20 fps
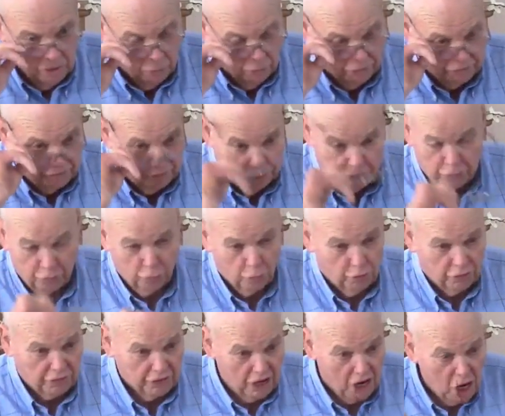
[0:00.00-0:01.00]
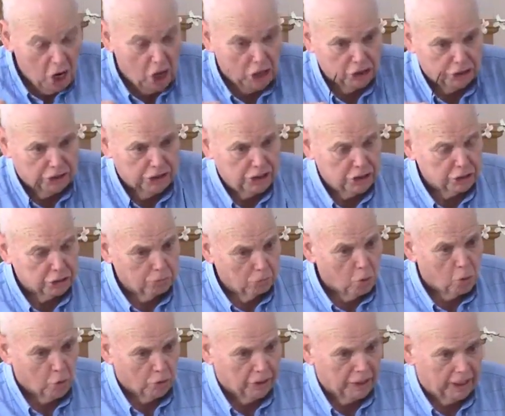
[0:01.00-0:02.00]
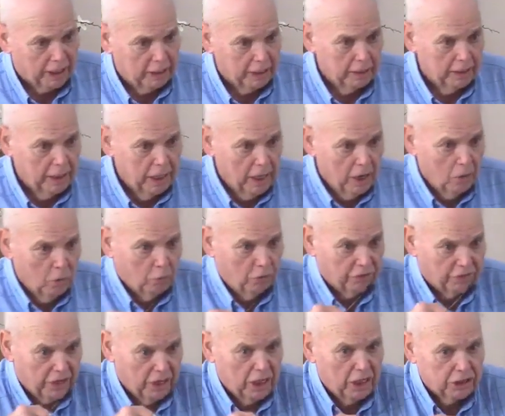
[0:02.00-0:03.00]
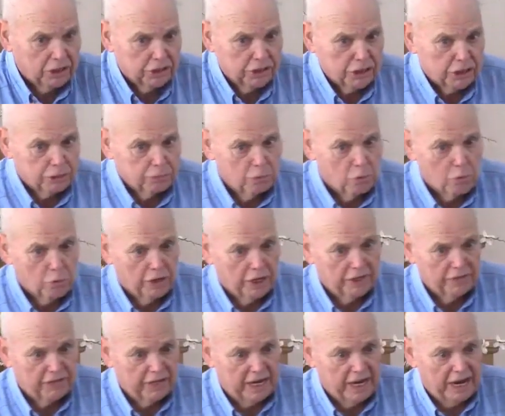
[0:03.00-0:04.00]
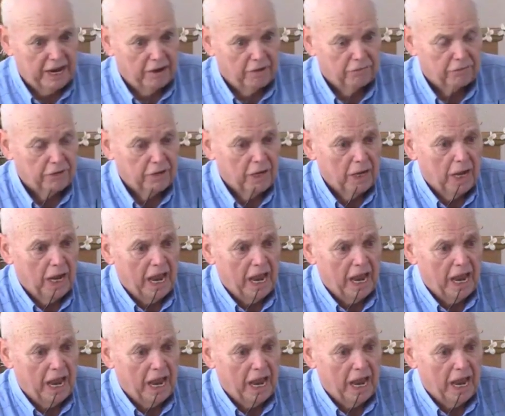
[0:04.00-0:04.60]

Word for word: With, with us this morning, with us this morning that have,